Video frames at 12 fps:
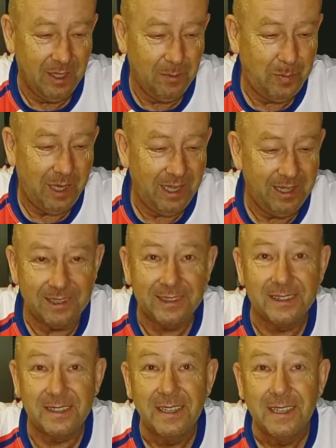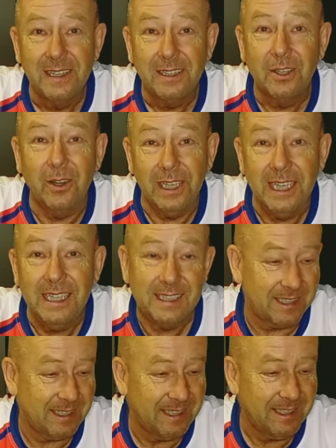uh, pilots,
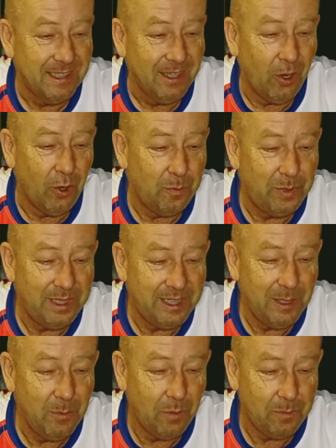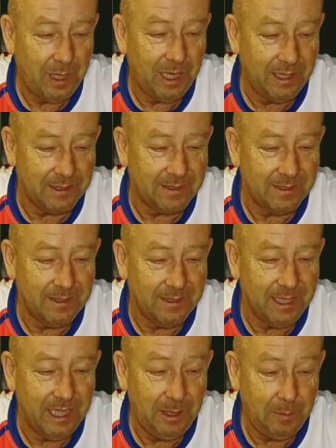colleagues, OMP team pilots,
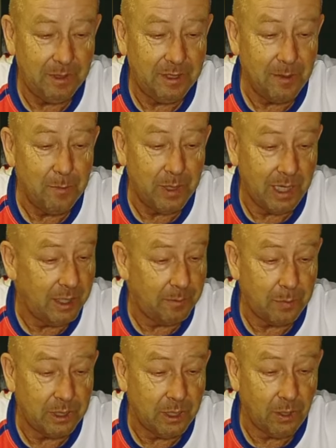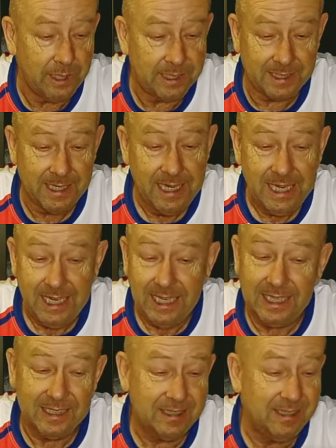uh, heli team pilot colleagues,
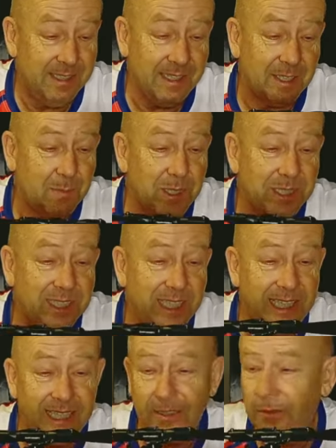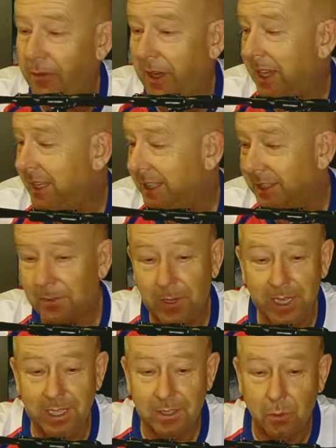is this machine is flying
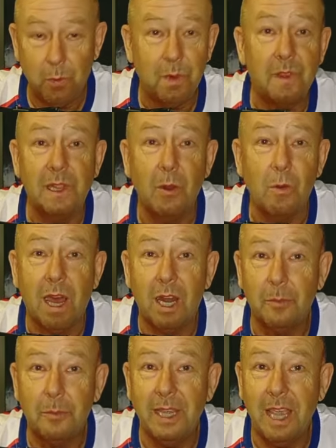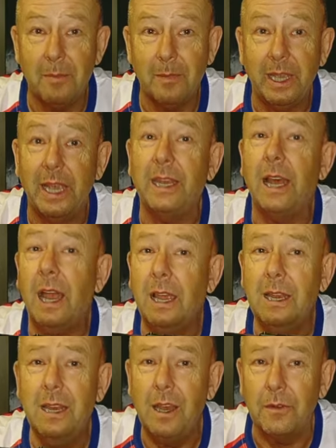great with low RPM. And
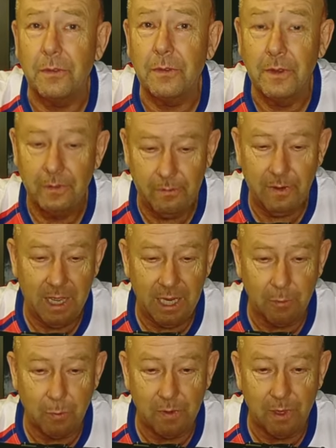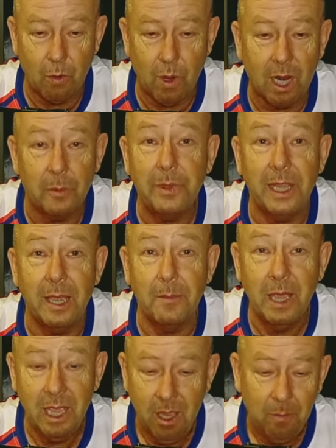I love flying with low
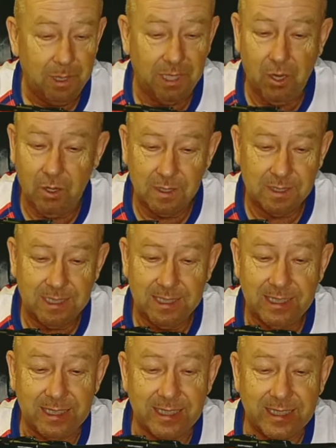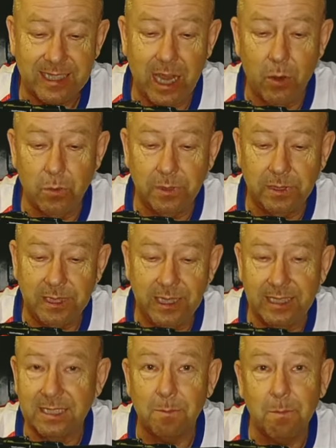RPM because the sound
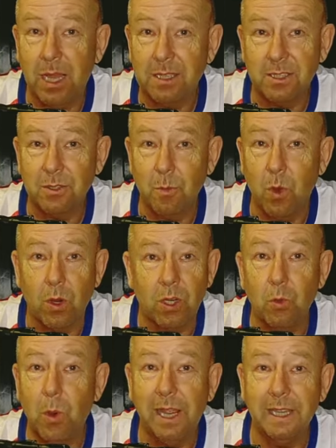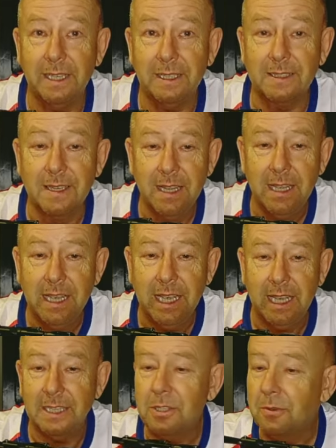is much more quiet
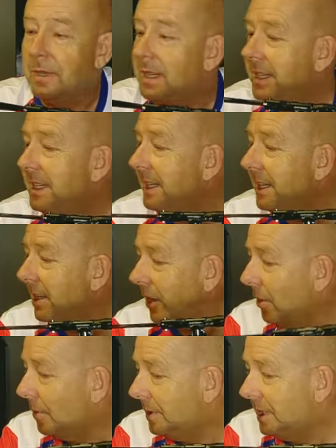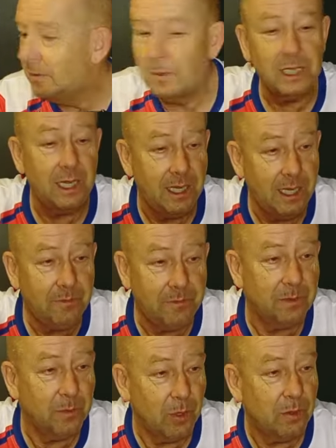and you hear only what I
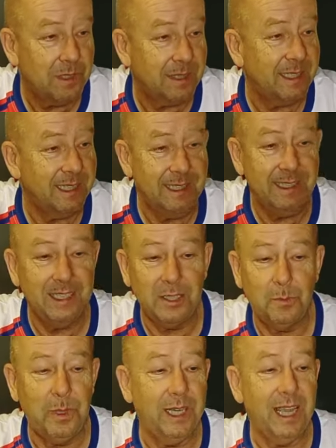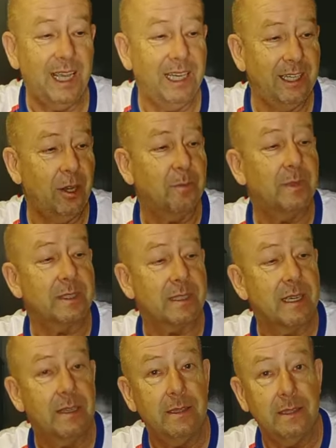love the most in these bigger
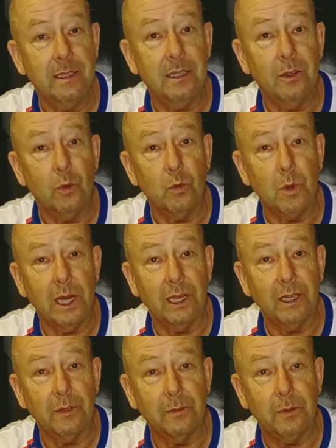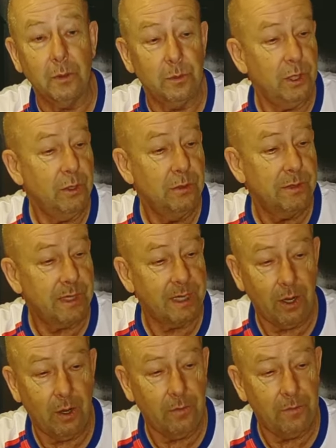helicopters, the wonderful
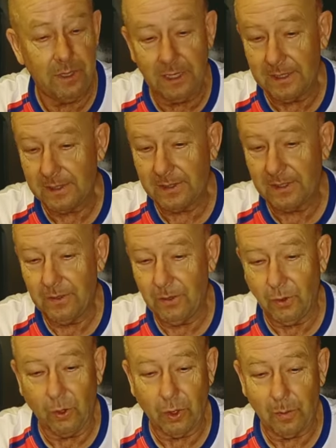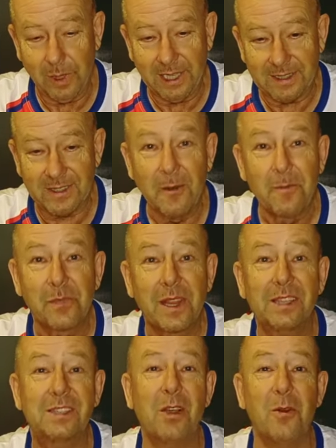music of these rotor blades.
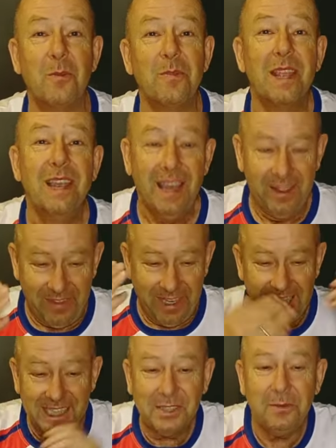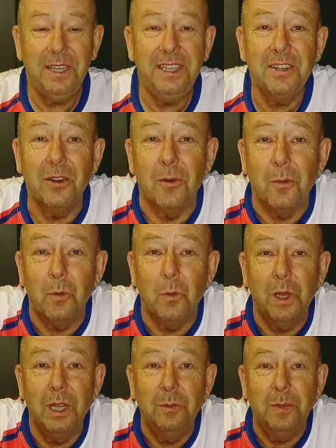So the next video
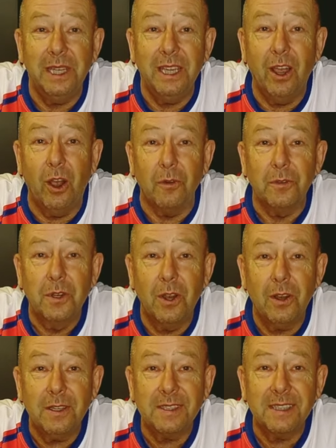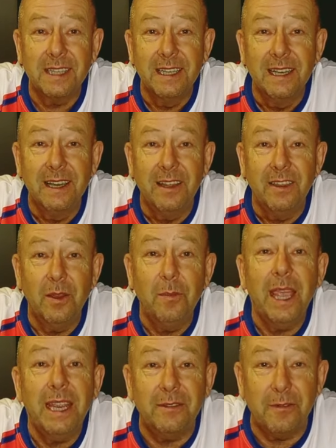will be, of course, the
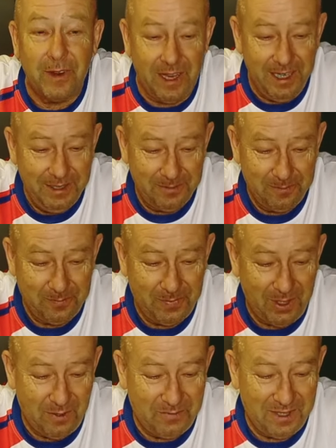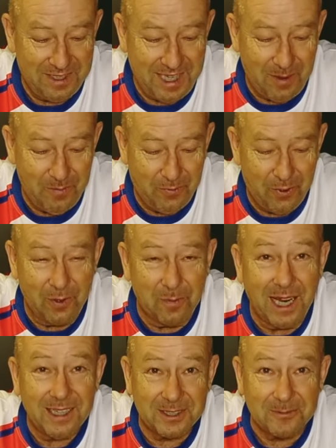maiden flight of this
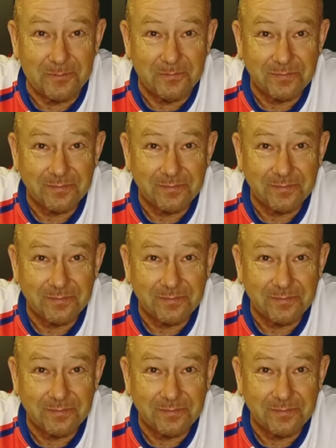M4 Max.